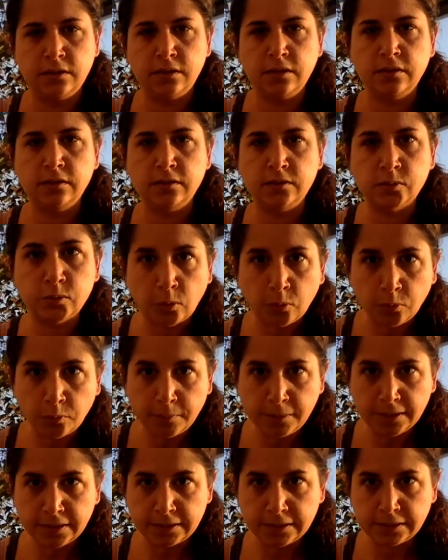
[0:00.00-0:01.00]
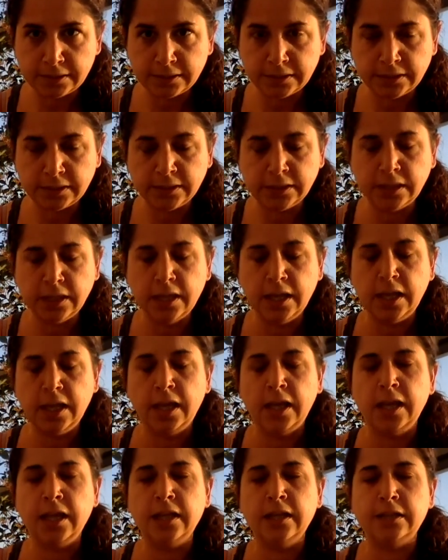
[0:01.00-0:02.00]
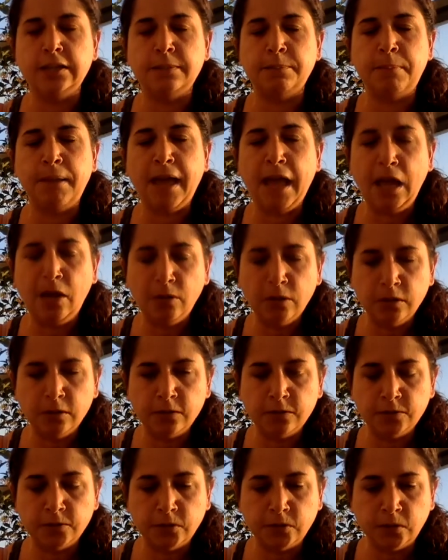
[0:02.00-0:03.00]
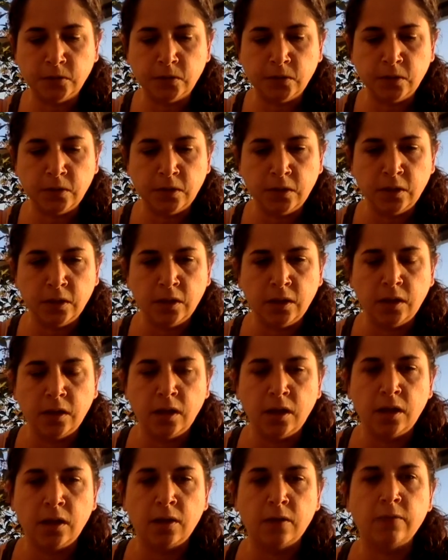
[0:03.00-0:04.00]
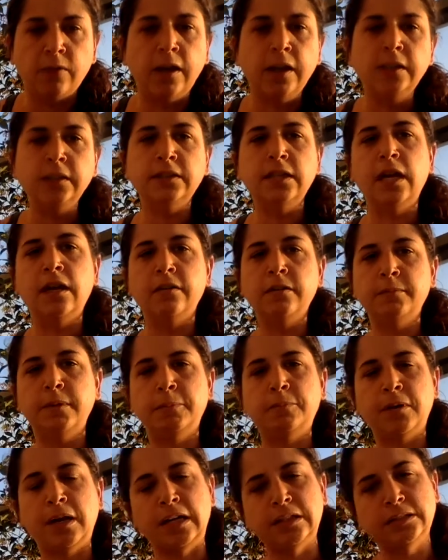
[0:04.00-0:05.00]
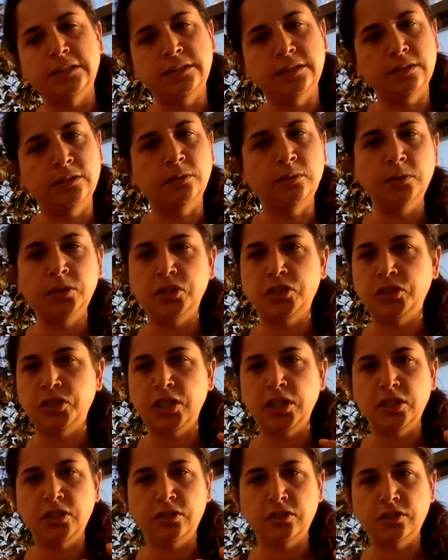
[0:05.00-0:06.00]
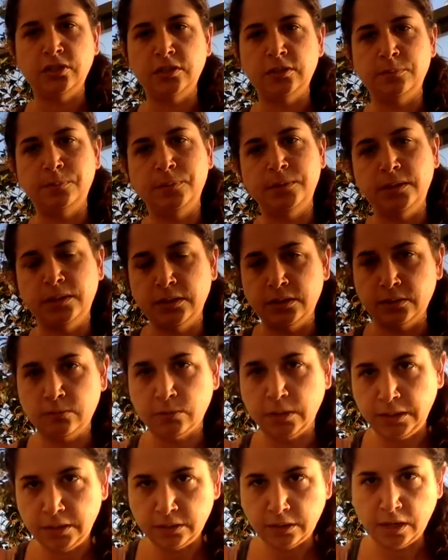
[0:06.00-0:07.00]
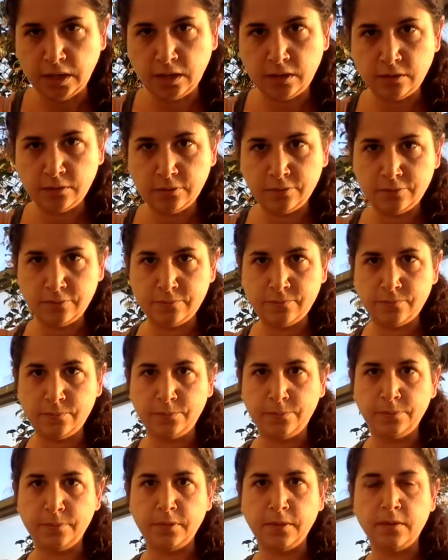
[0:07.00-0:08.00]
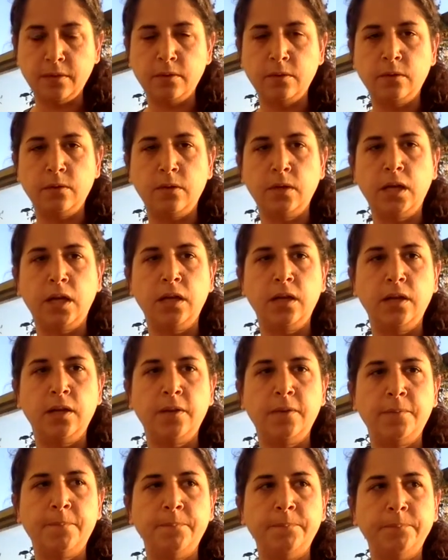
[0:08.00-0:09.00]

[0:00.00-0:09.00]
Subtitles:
It's soul medicine. It's powerful. Right now in my practice, it always changes, but right now, I'm